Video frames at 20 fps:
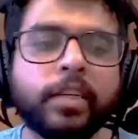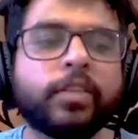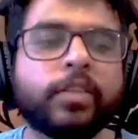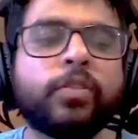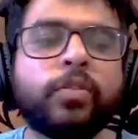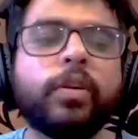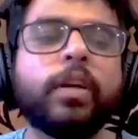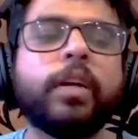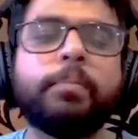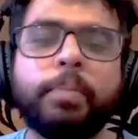just
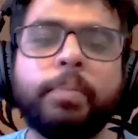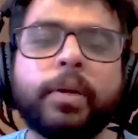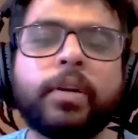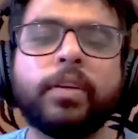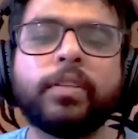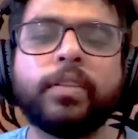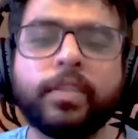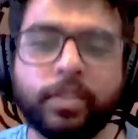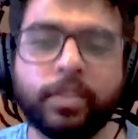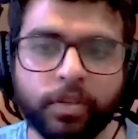do it
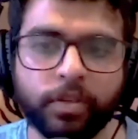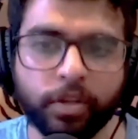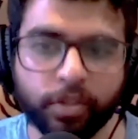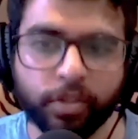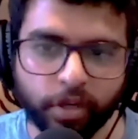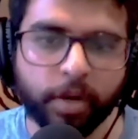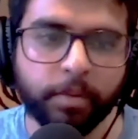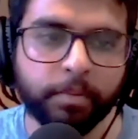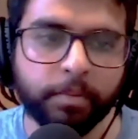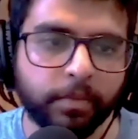because it's your
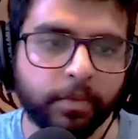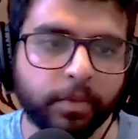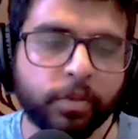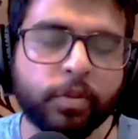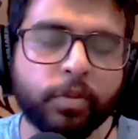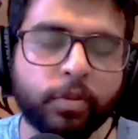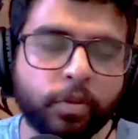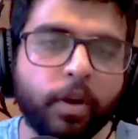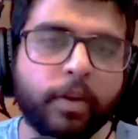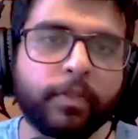job.
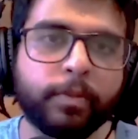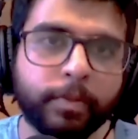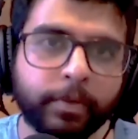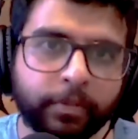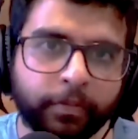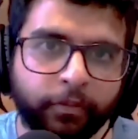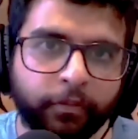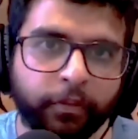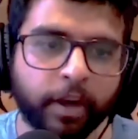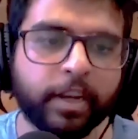You you have to be
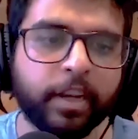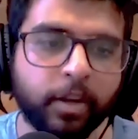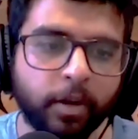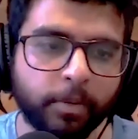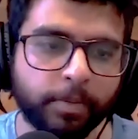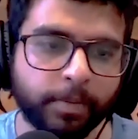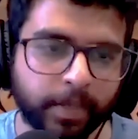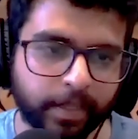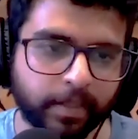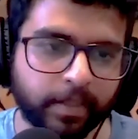fucking
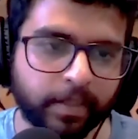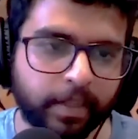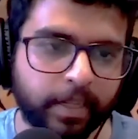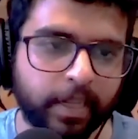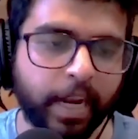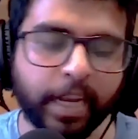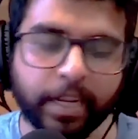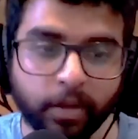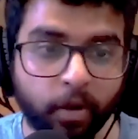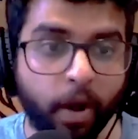obsessed.
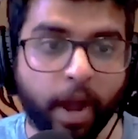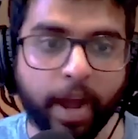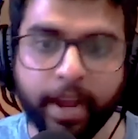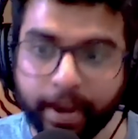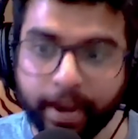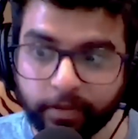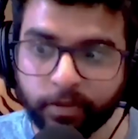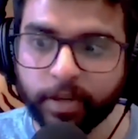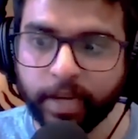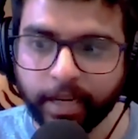Ki like no, I
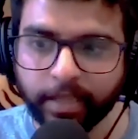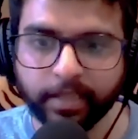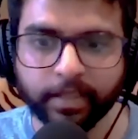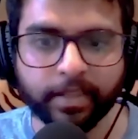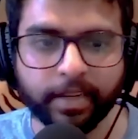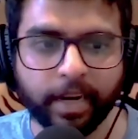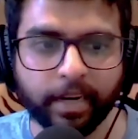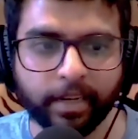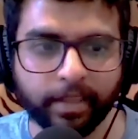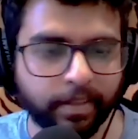have Correct. to get
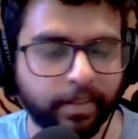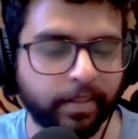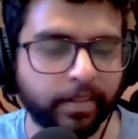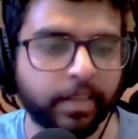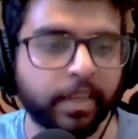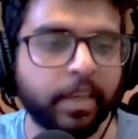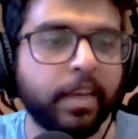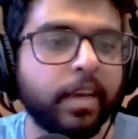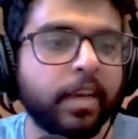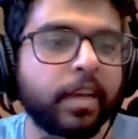this right. This
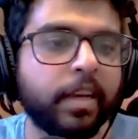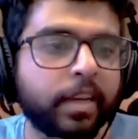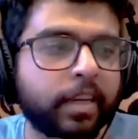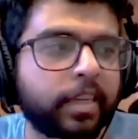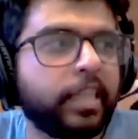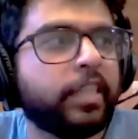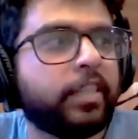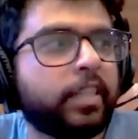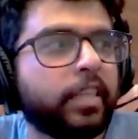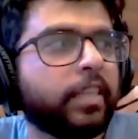is
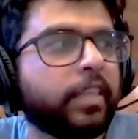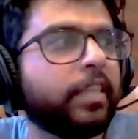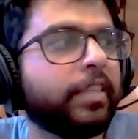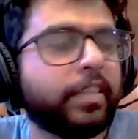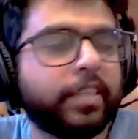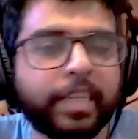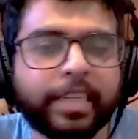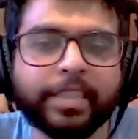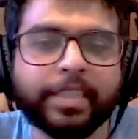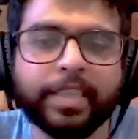easy. This is
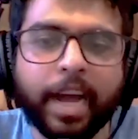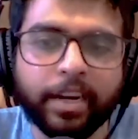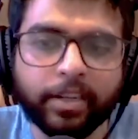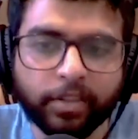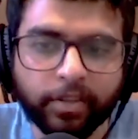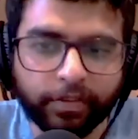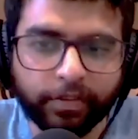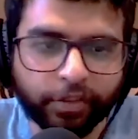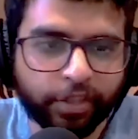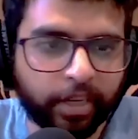six
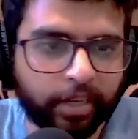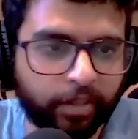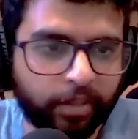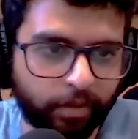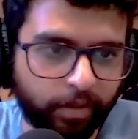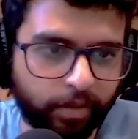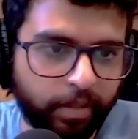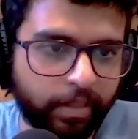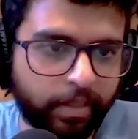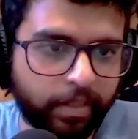hours of shit,
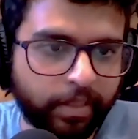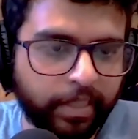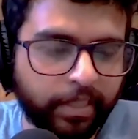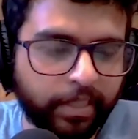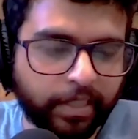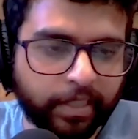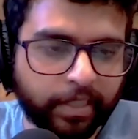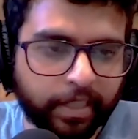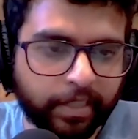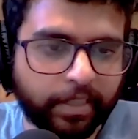dude.
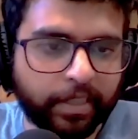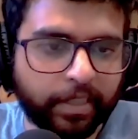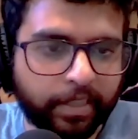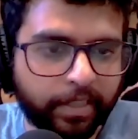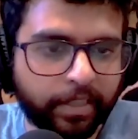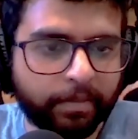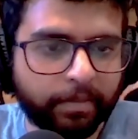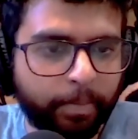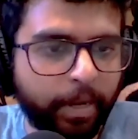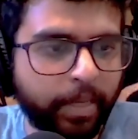Six six
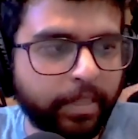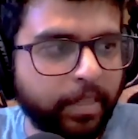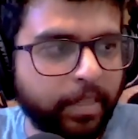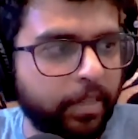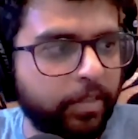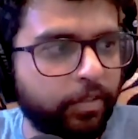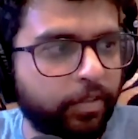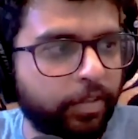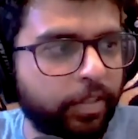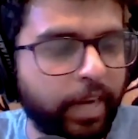plus
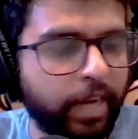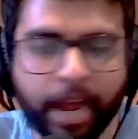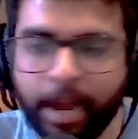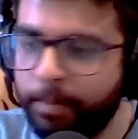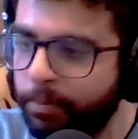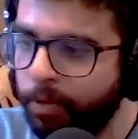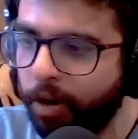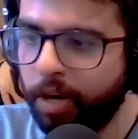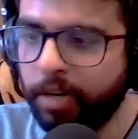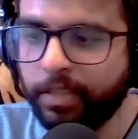hours yeah. of shit.
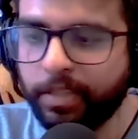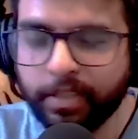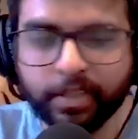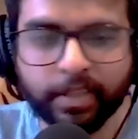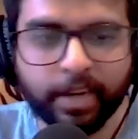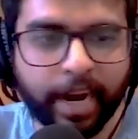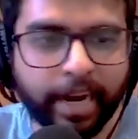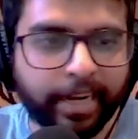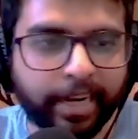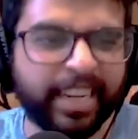I'm not
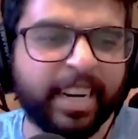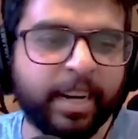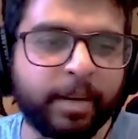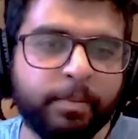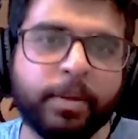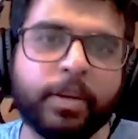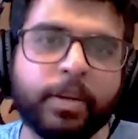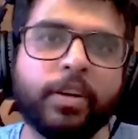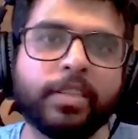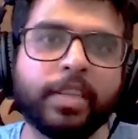just writing it
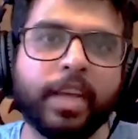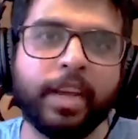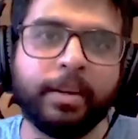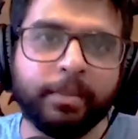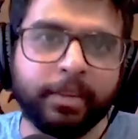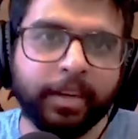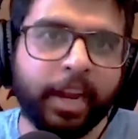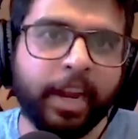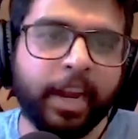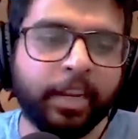because I
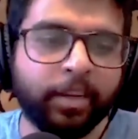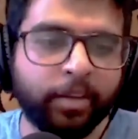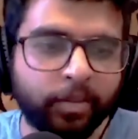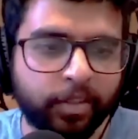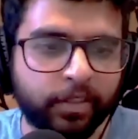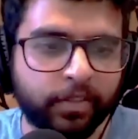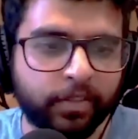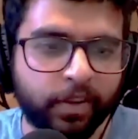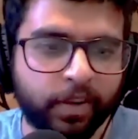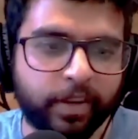I do
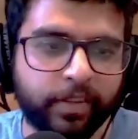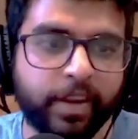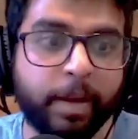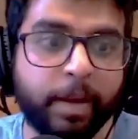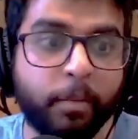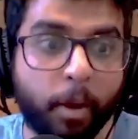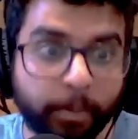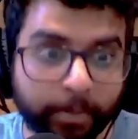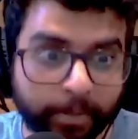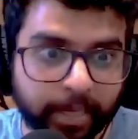this for a living.
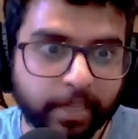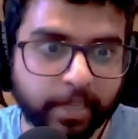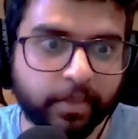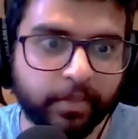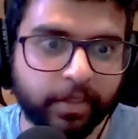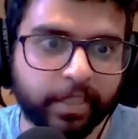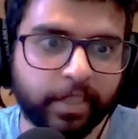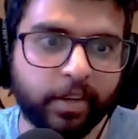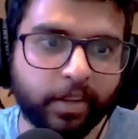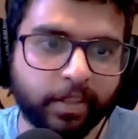I'm obsessed
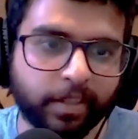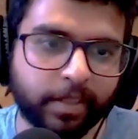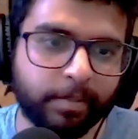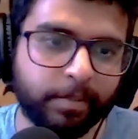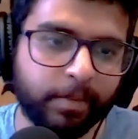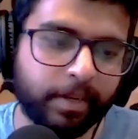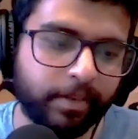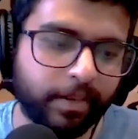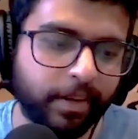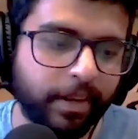with it on
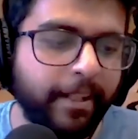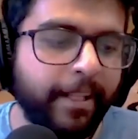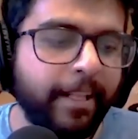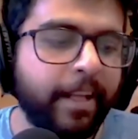some level.